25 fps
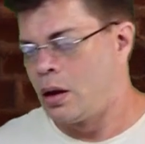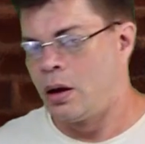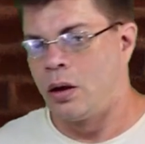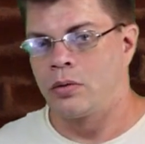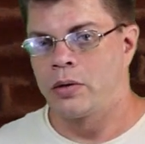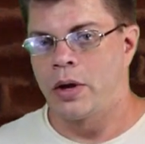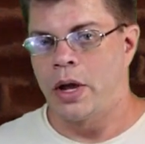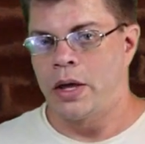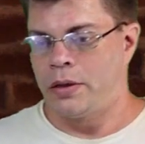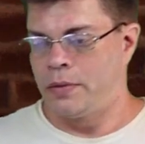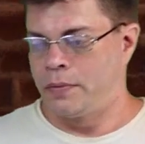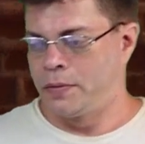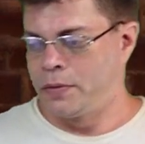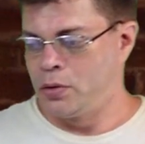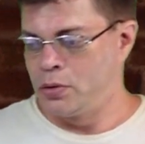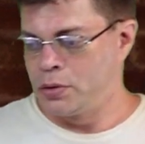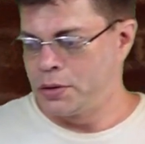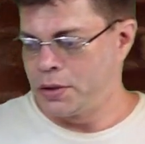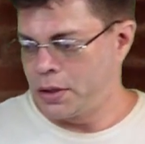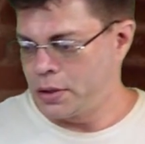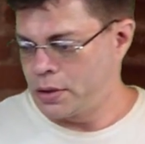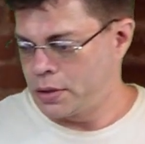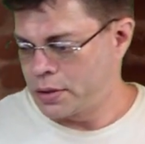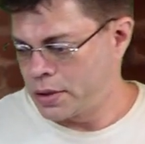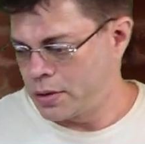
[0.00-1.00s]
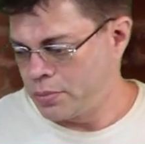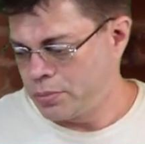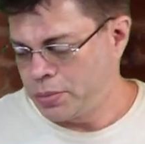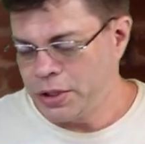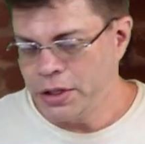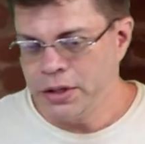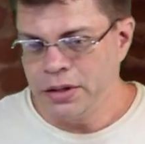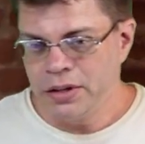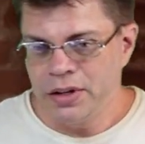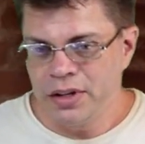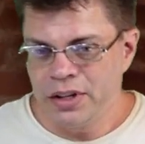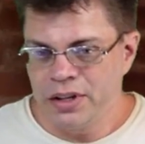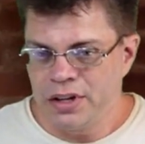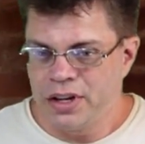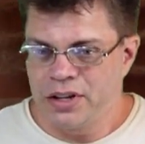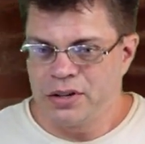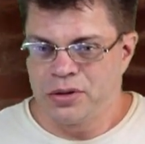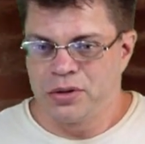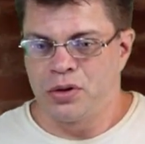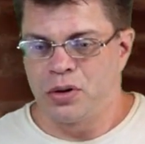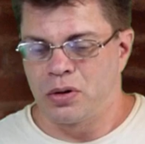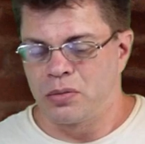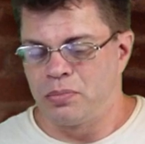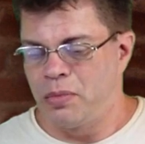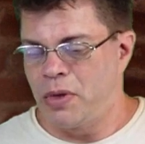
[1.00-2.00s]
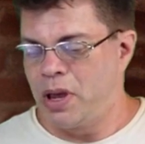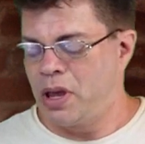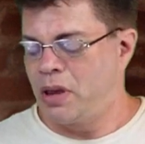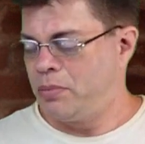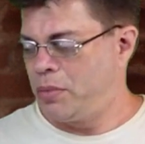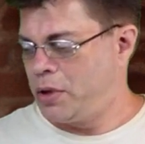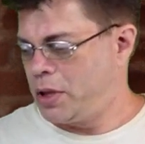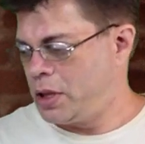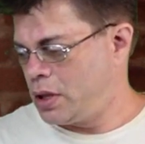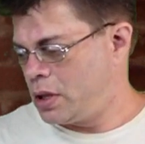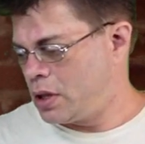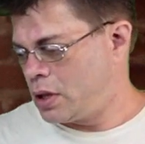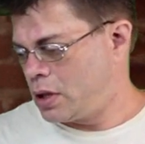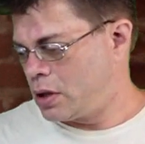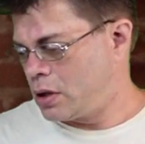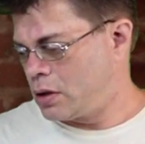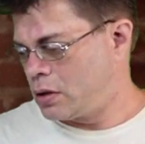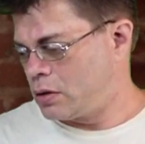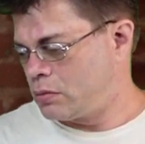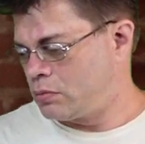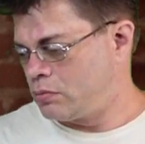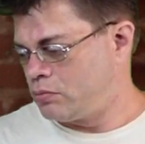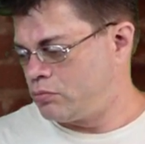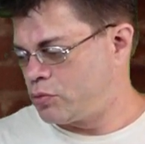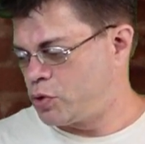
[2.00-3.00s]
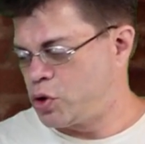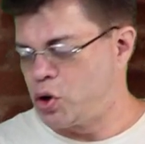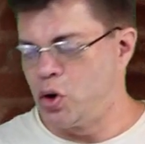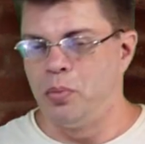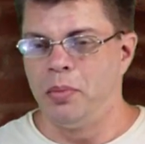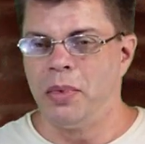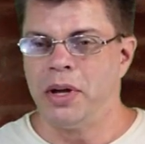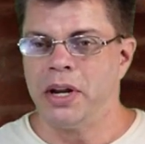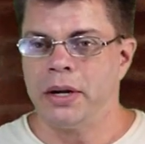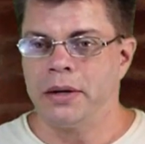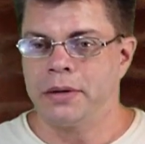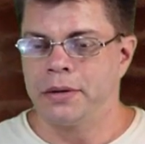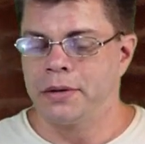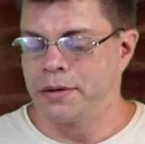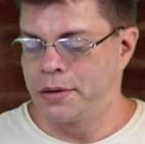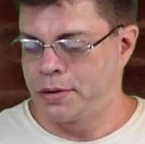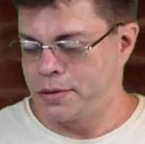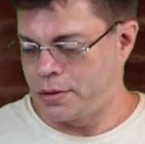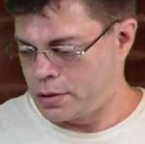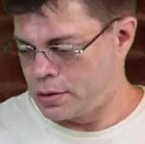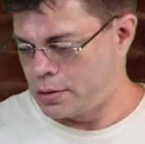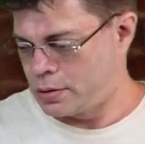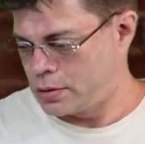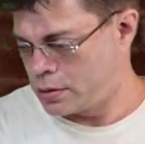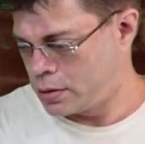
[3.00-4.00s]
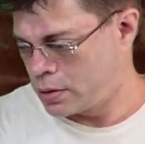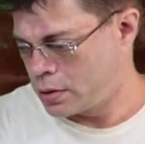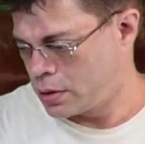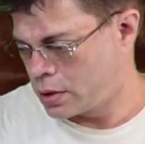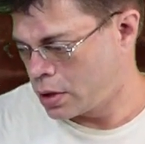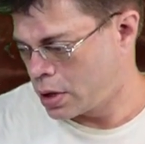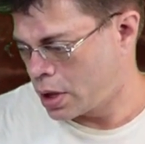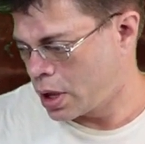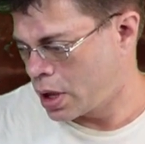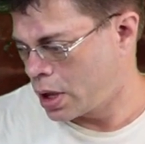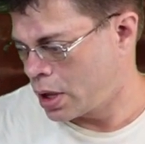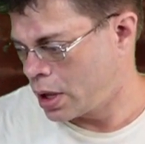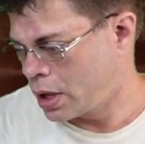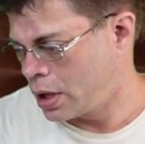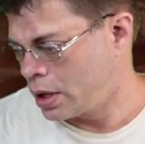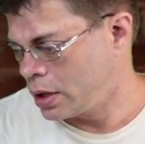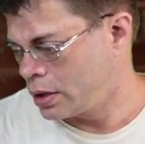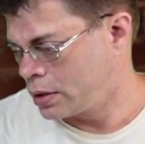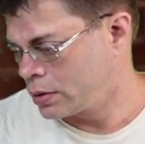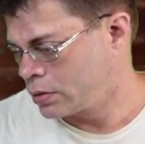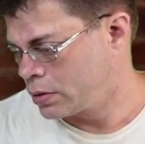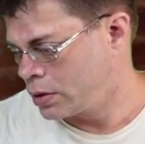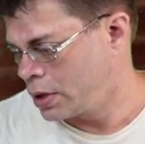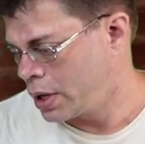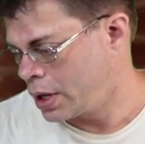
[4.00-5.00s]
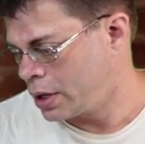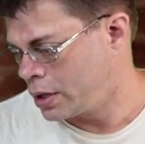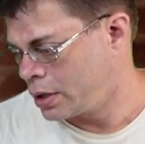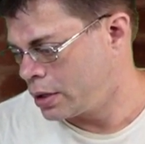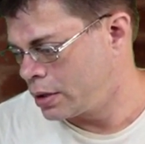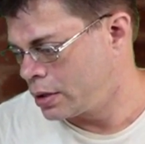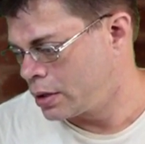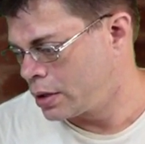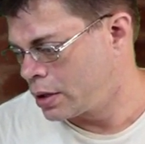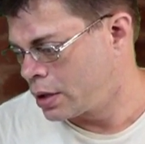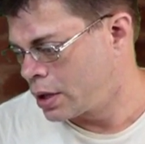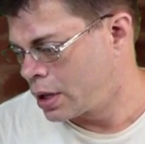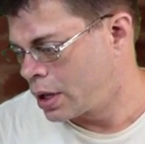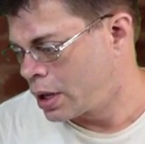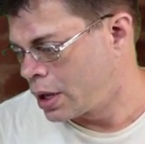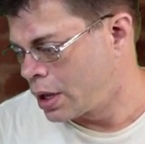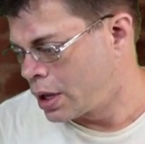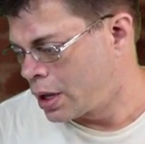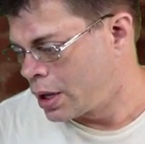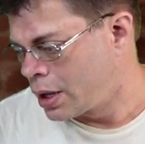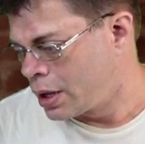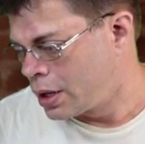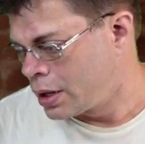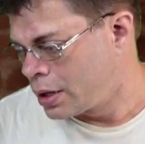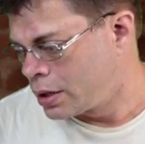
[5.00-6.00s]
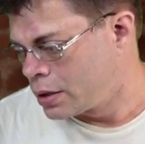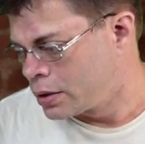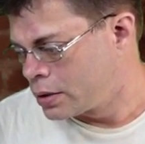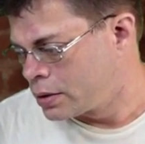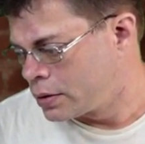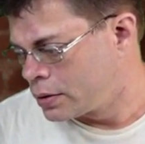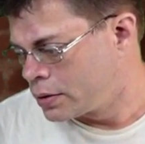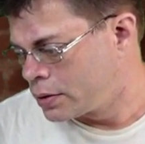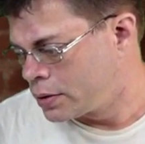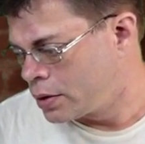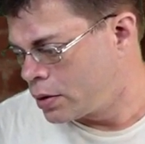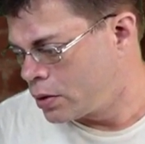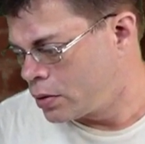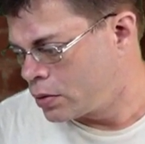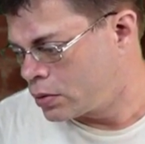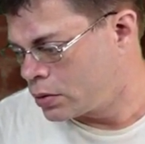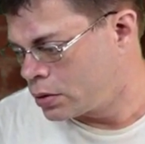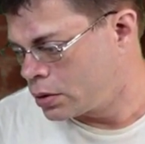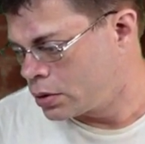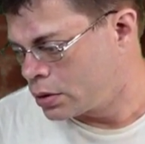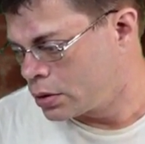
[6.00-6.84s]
Okay, the fusing is completed. It took maybe 2 minutes. Okay, so